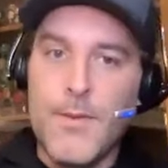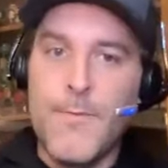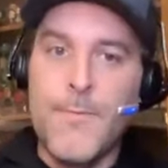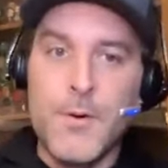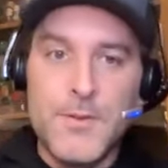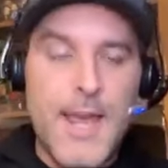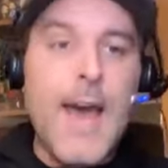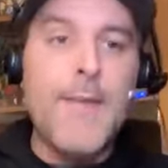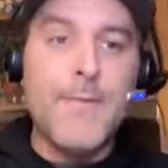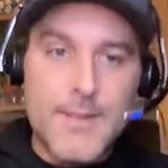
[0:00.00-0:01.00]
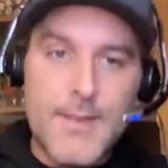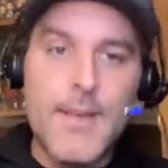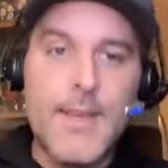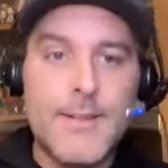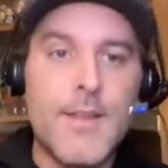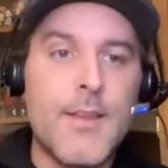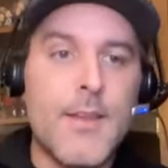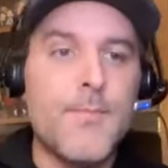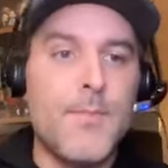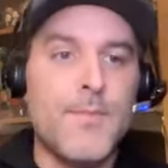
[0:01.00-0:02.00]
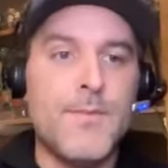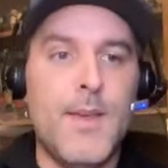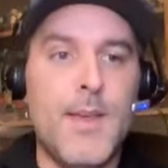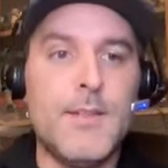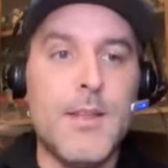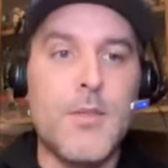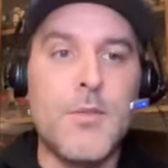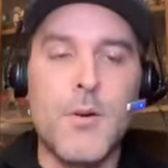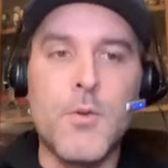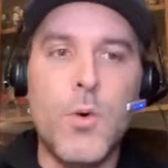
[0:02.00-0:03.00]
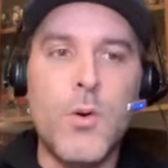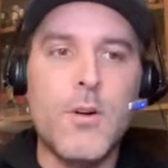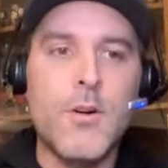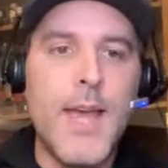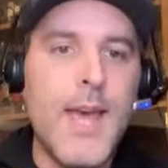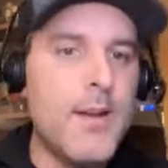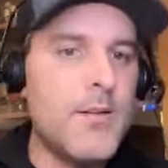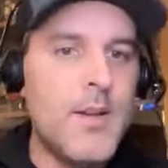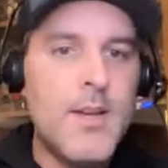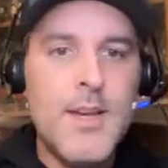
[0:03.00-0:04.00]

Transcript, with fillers: the first half into the into the into the third quarter and